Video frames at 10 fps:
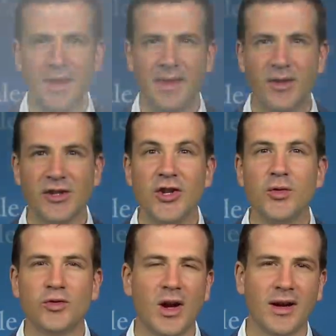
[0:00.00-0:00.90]
There's a
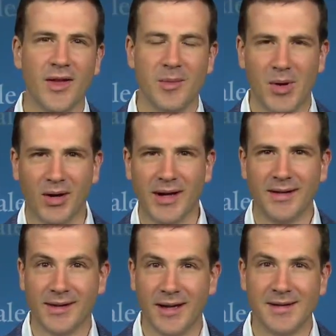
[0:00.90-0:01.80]
new drug on the
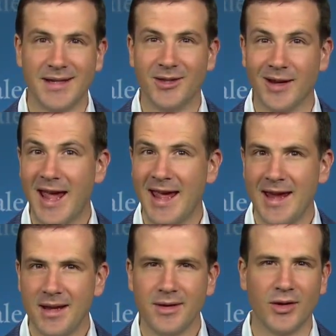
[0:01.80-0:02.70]
market that is either
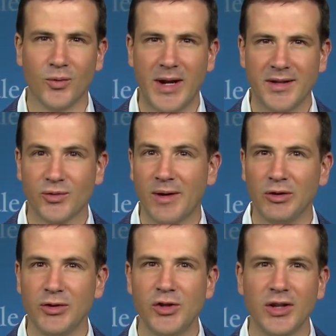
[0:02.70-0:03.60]
A, the greatest
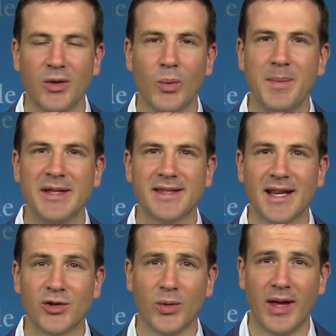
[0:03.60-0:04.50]
revolution in women's
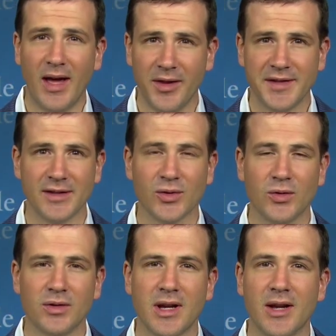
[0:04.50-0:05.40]
sexual health since
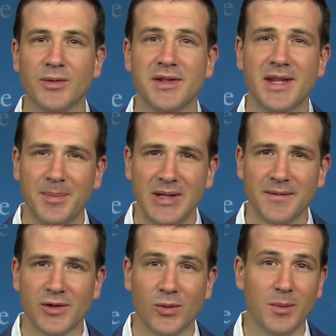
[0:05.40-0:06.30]
oral
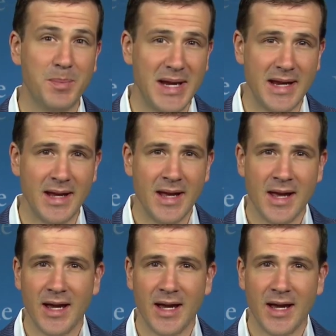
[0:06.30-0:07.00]
contraceptives, or B,